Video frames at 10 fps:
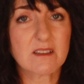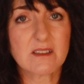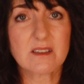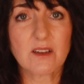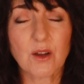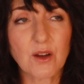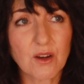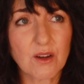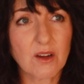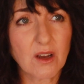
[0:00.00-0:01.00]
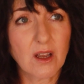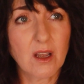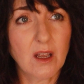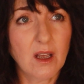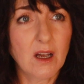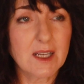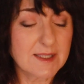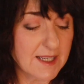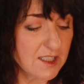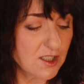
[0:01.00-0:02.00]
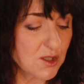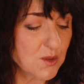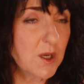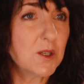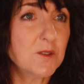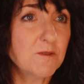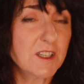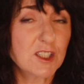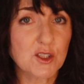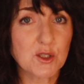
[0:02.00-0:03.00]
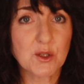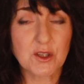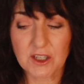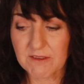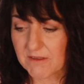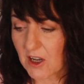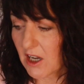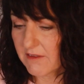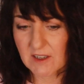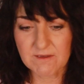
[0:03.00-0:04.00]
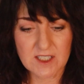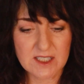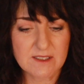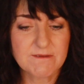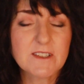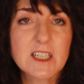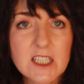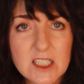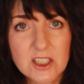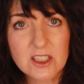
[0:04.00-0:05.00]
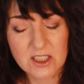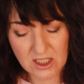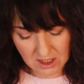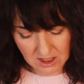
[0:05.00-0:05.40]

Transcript: So I started at 12 and it's 2:35 and I've just finished.